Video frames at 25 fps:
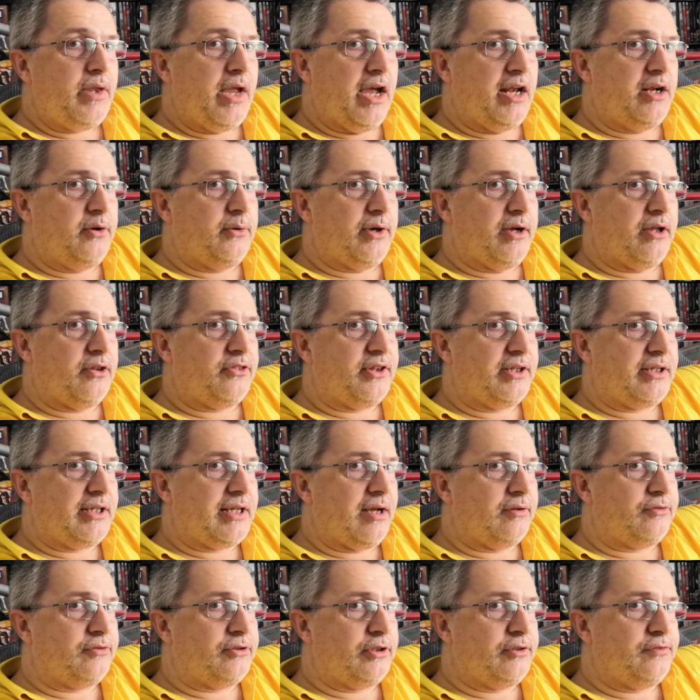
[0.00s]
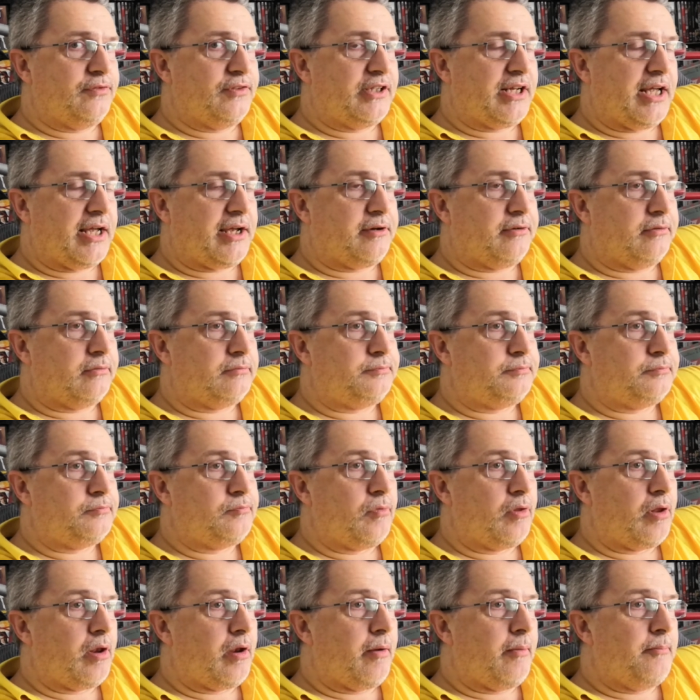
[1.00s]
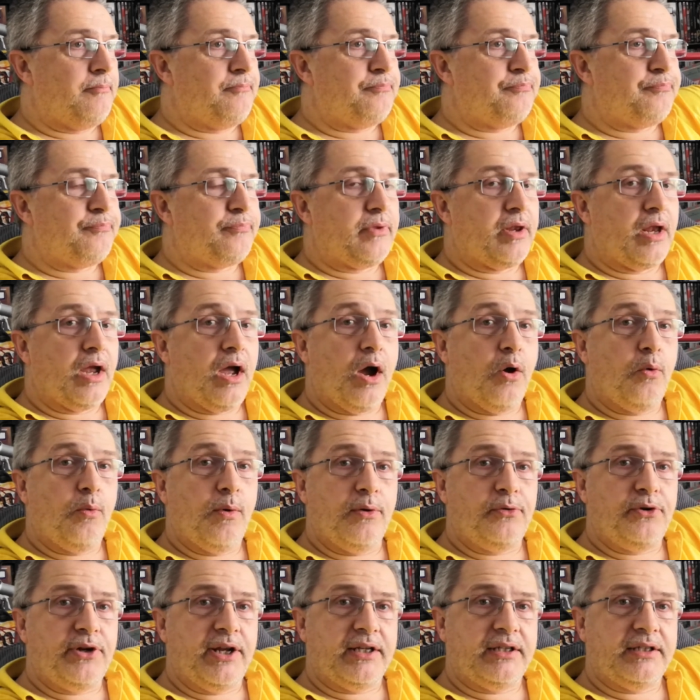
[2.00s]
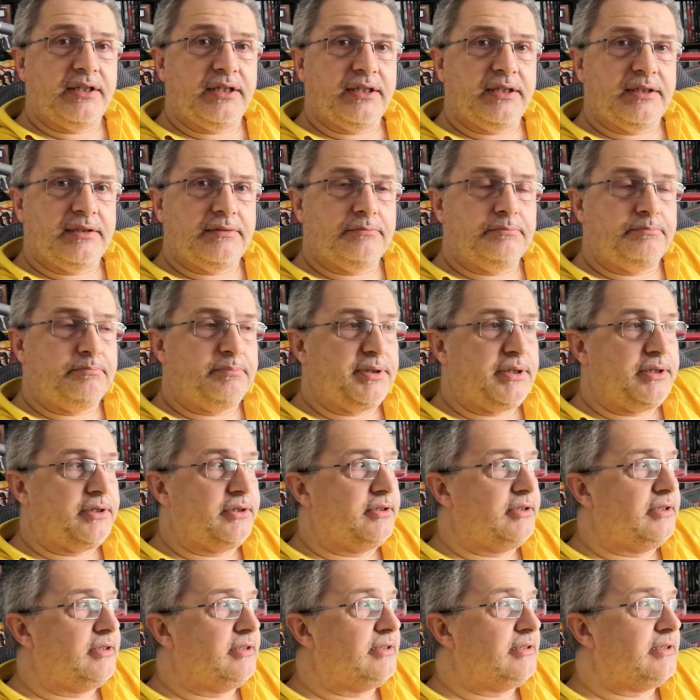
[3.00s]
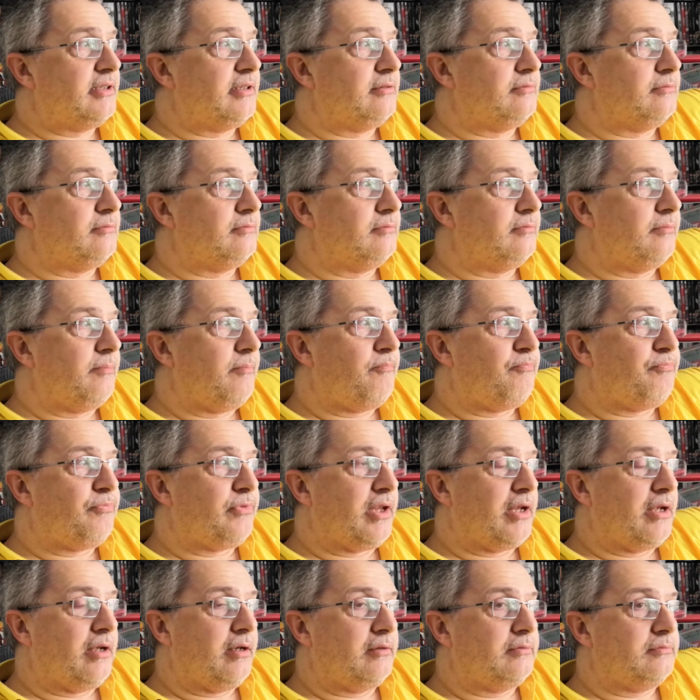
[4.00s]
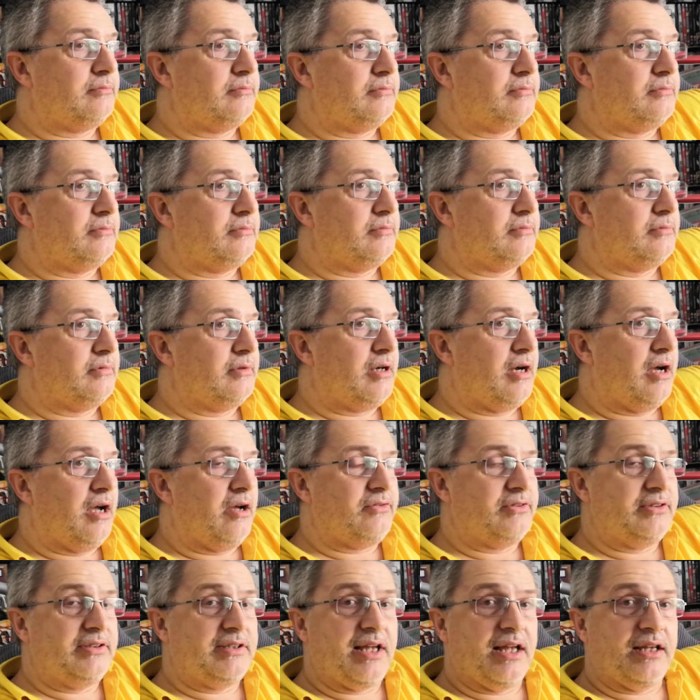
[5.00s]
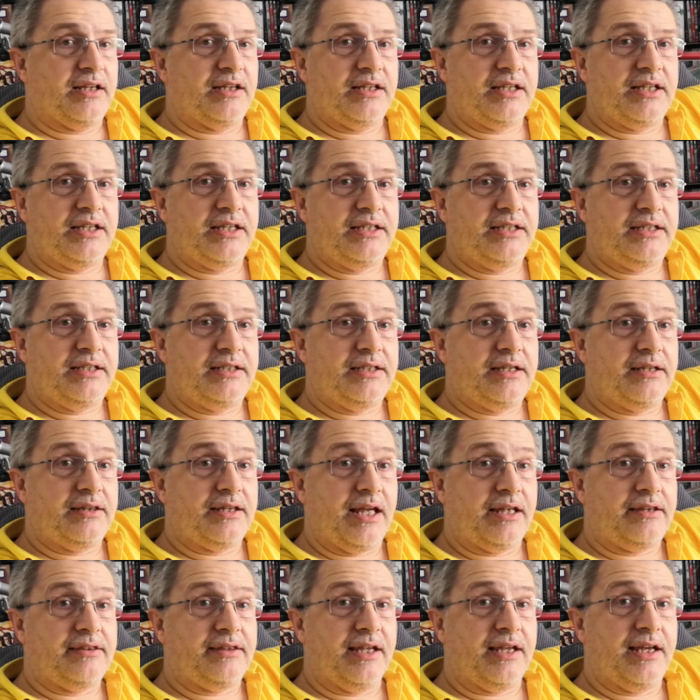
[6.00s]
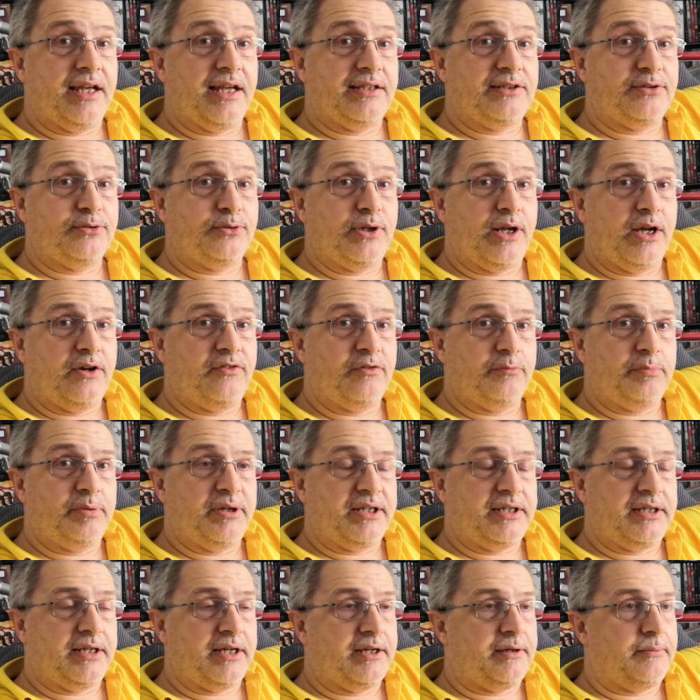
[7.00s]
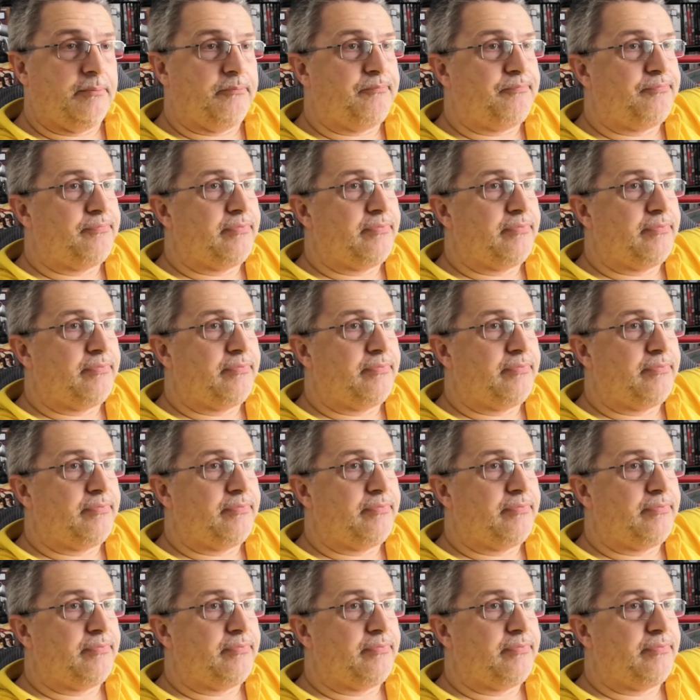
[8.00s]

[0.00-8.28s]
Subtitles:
Anyway, I think that'll do for now. I won't end it because I haven't done the they think it's all over bit yet.